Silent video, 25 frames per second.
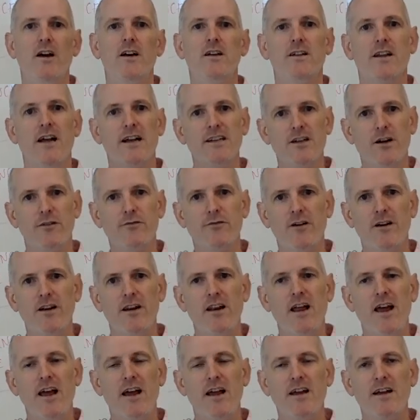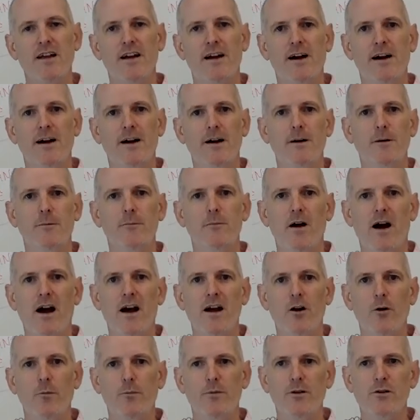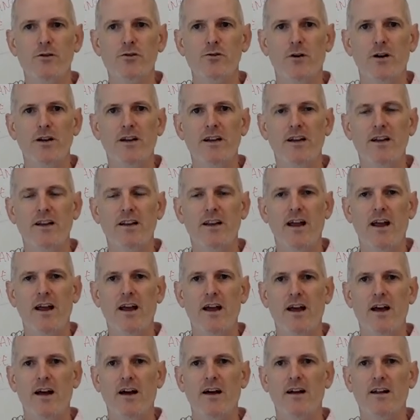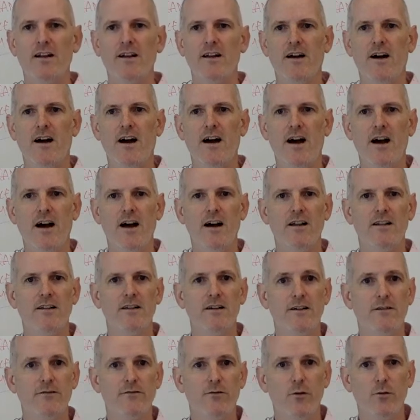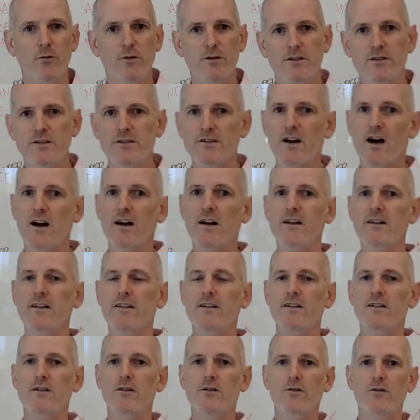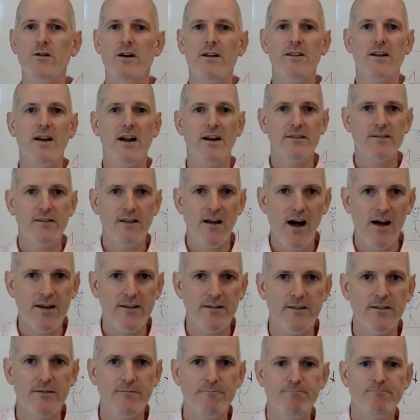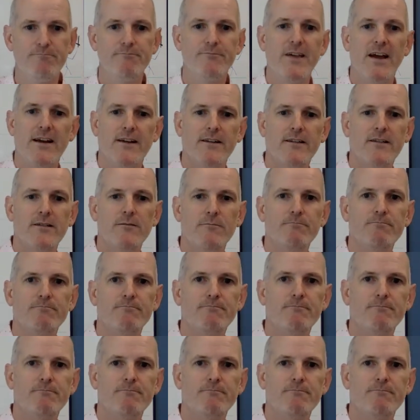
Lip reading: So that's all for today. I hope you enjoyed it, and I look forward to talking to you in the next class. Thanks.